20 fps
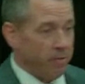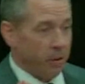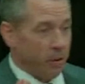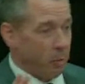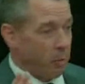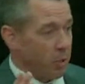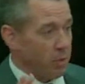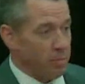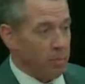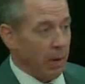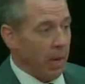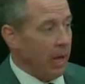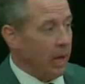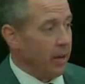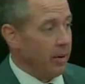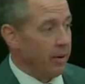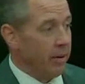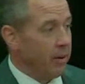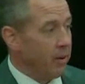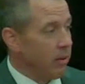with blood,
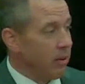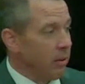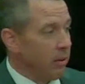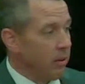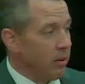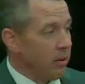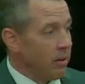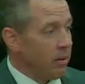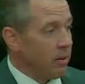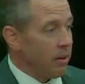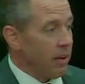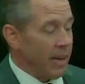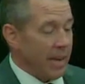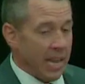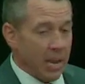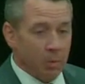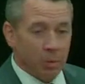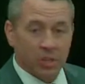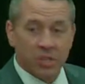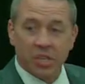and He
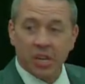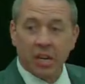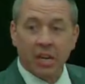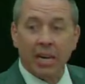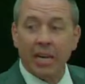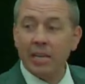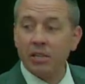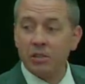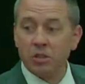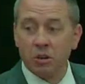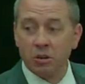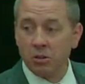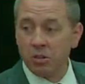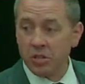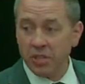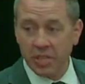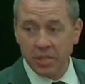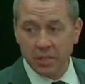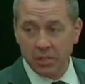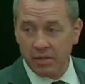wants to cleanse your
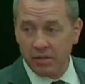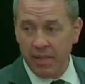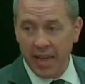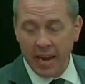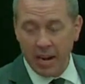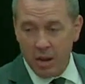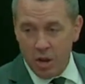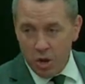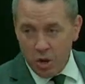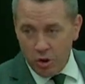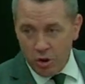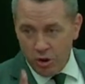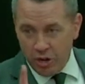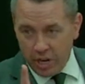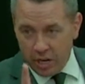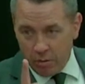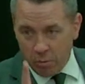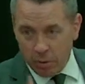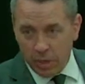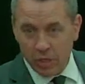sins of that. You need to
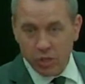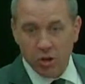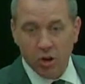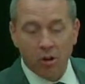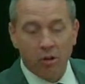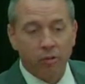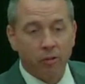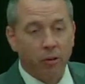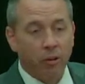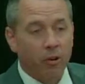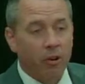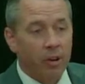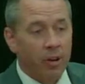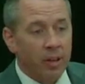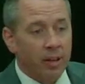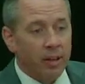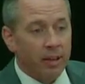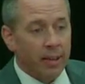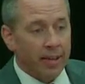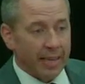reach over
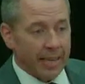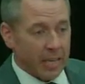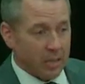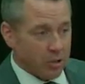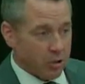and get your